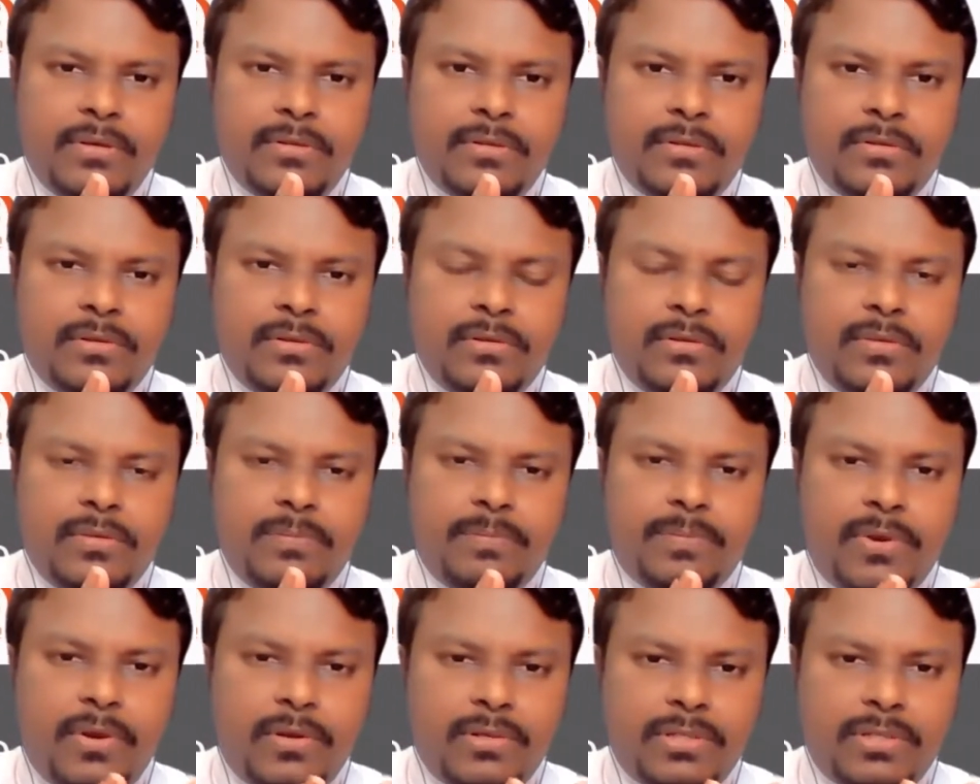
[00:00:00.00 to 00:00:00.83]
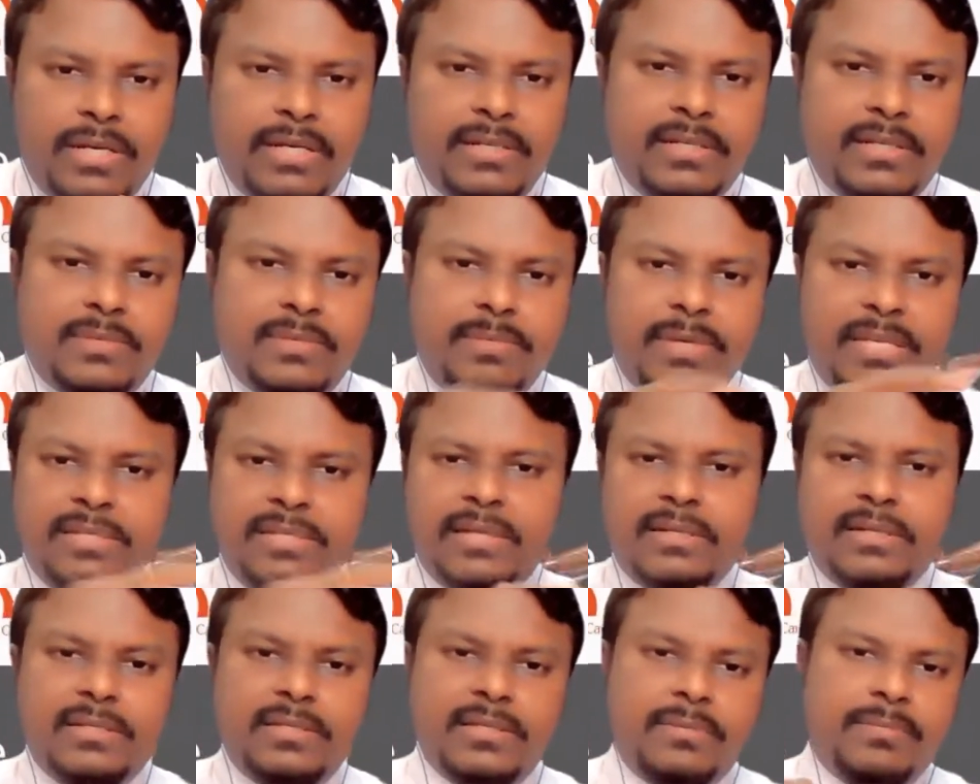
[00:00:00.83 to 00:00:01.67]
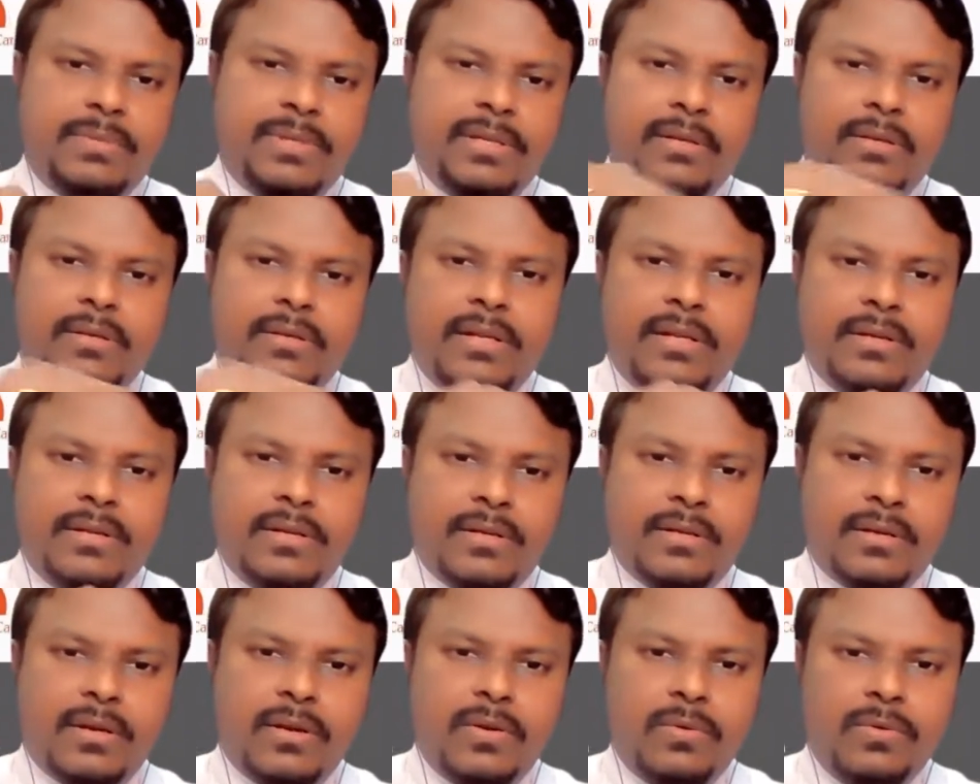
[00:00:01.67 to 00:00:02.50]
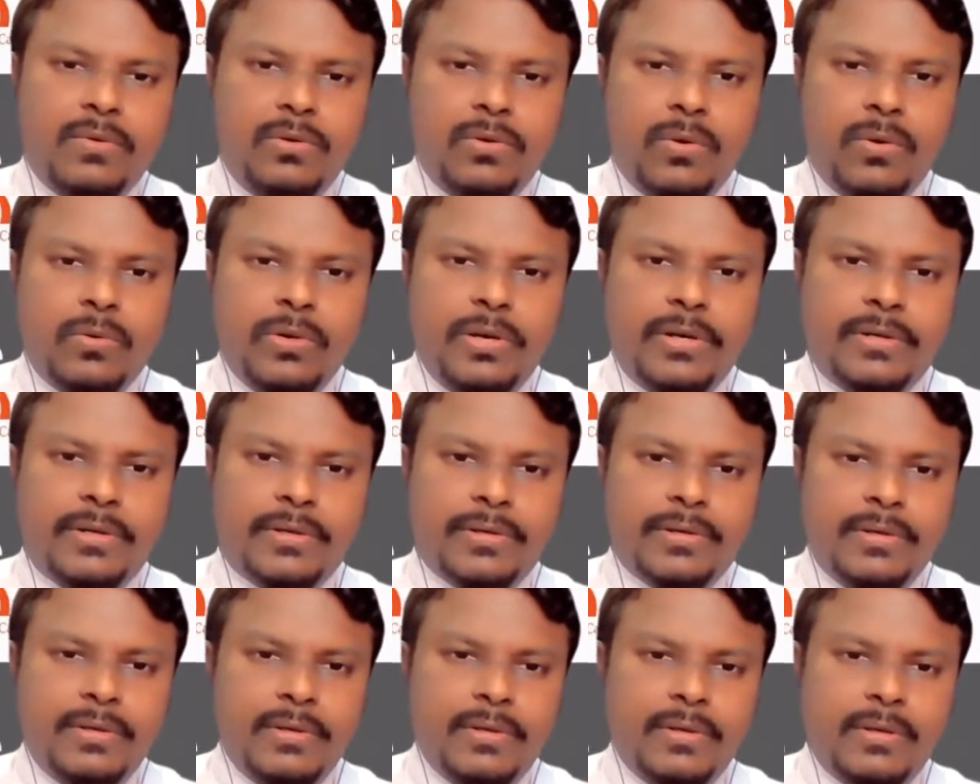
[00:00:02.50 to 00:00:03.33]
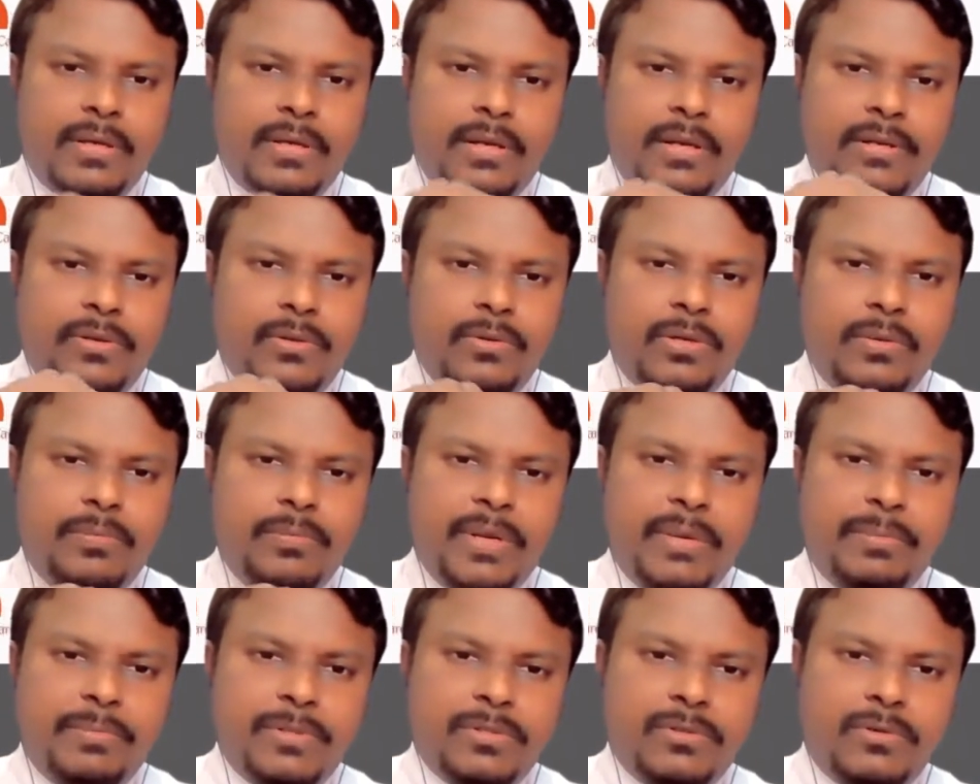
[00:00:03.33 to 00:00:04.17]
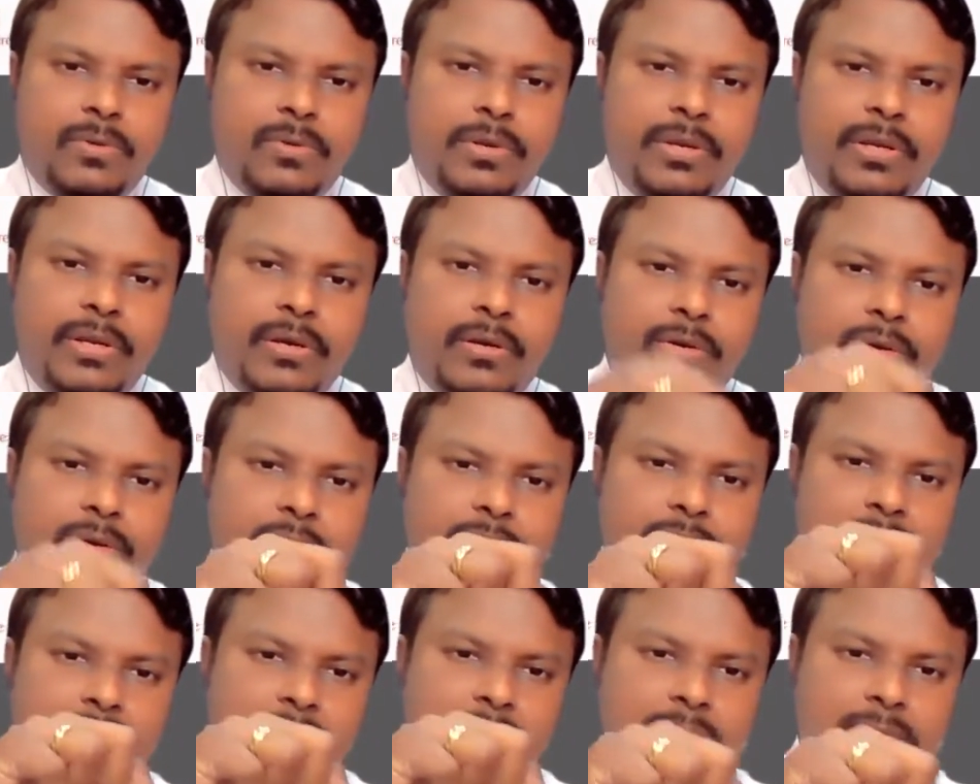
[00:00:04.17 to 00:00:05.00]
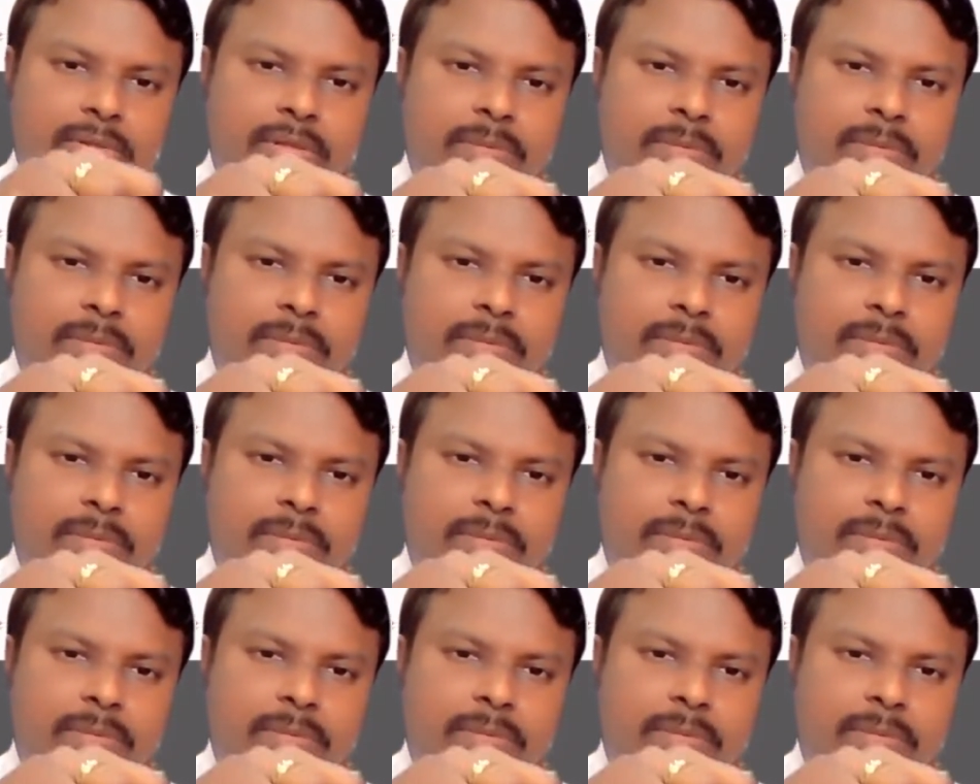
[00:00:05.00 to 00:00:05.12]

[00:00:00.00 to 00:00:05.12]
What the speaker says: So the prostate is basically something like a round donut, and urine pipe is going across.